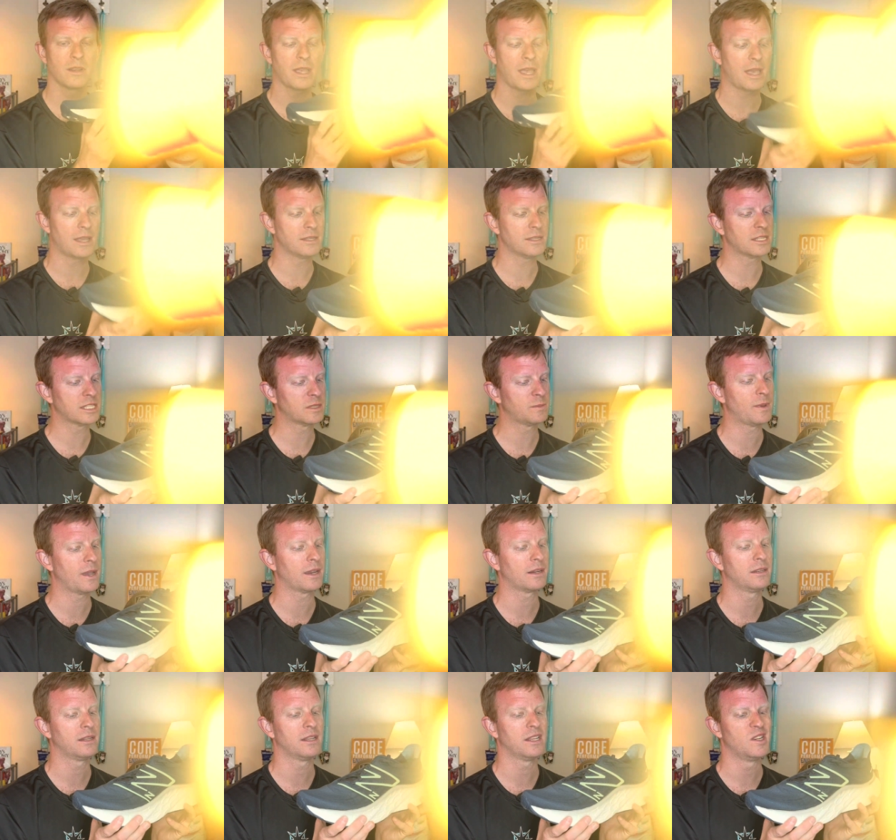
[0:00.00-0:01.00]
as
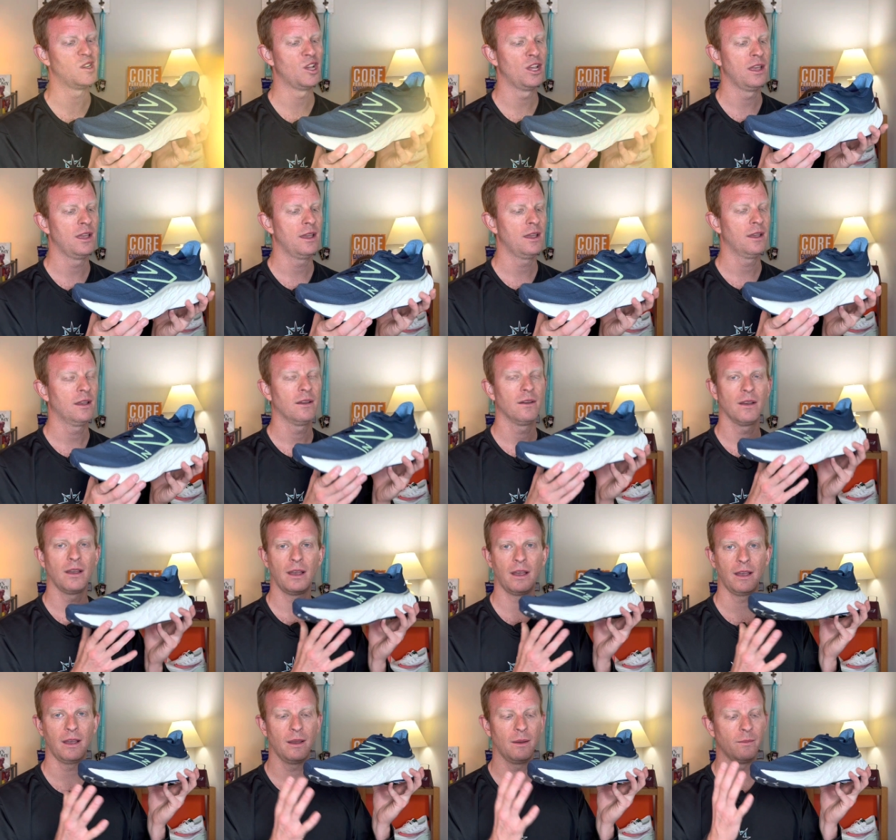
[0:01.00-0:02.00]
expected
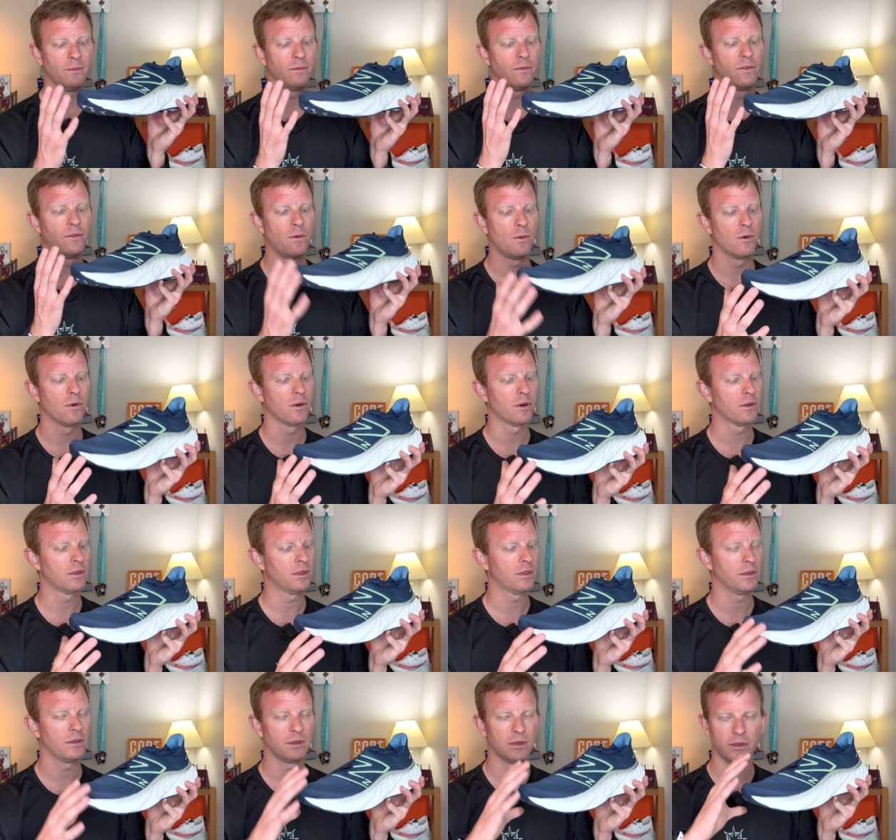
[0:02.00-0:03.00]
for
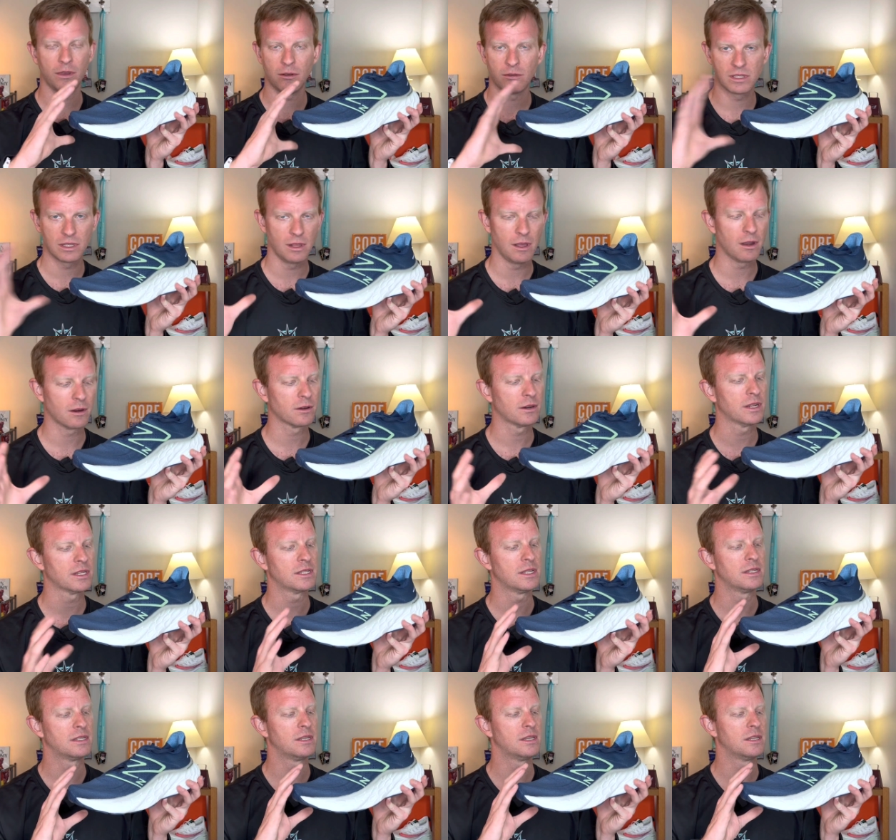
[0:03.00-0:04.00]
those longer
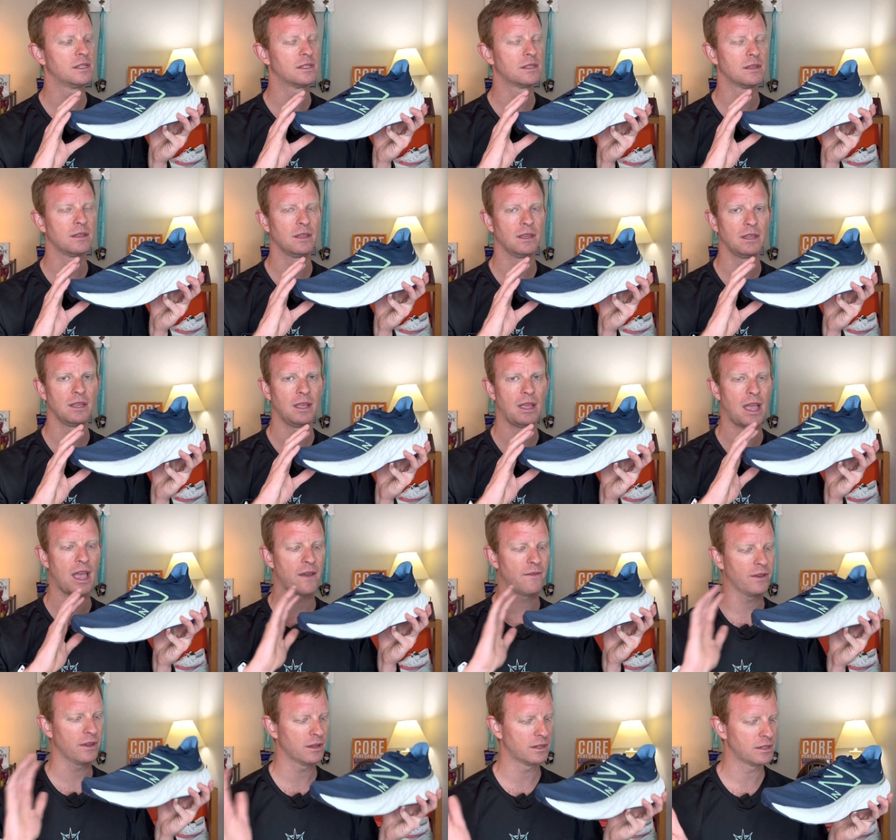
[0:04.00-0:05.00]
distances,
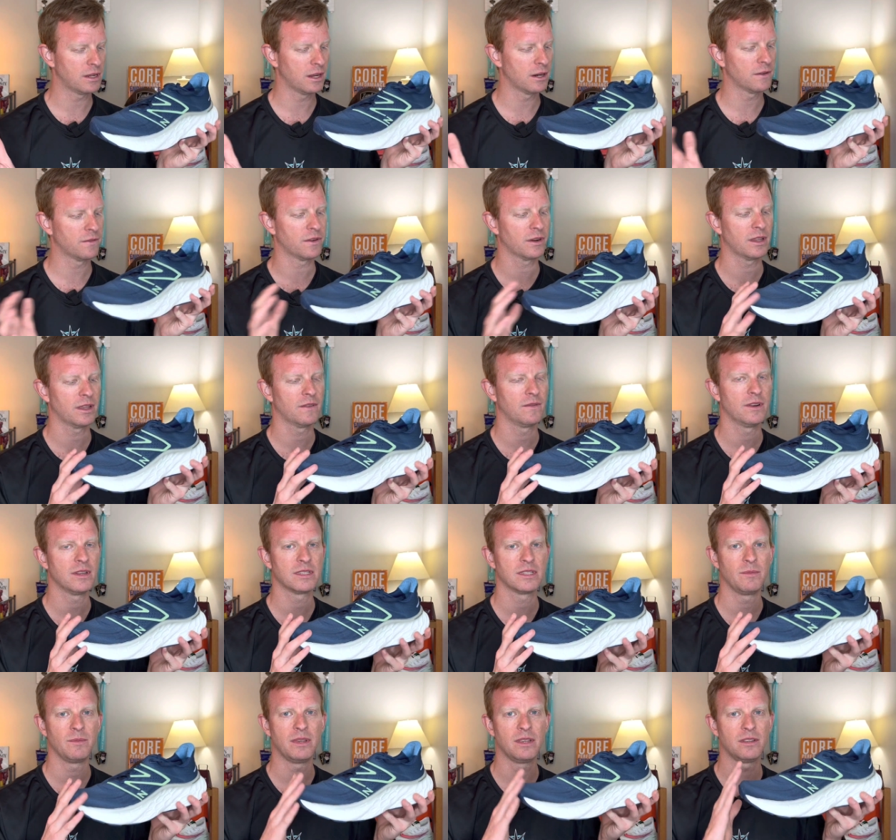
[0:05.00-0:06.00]
having a ton of
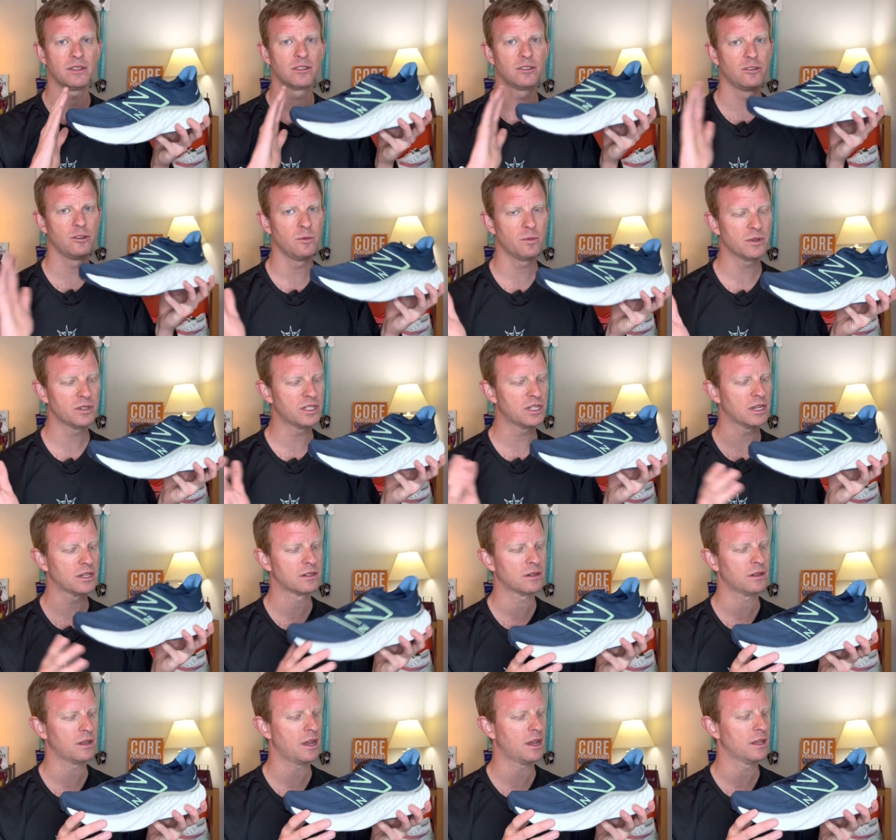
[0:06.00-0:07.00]
forgiveness and being super
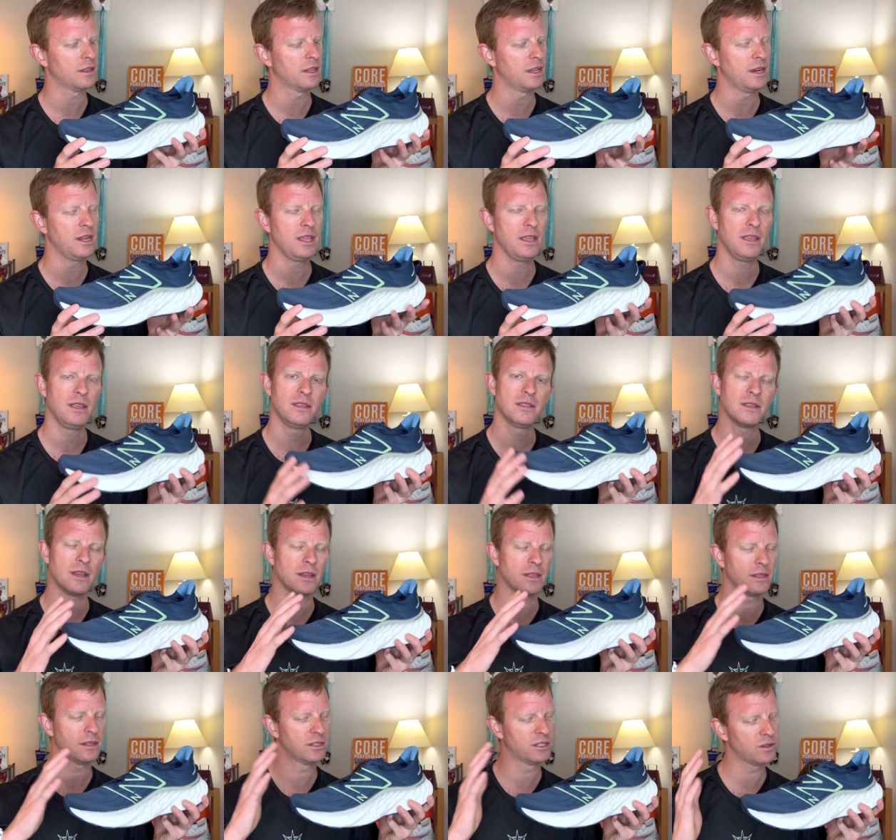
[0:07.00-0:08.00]
gentle on the knees,
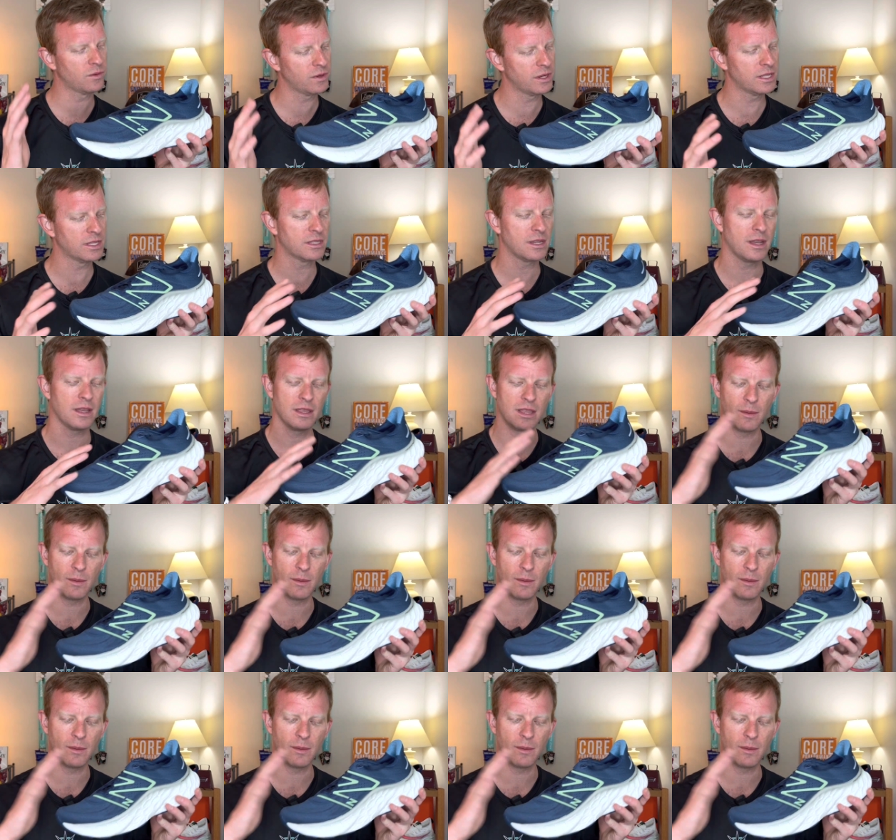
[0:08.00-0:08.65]
on the joints, on the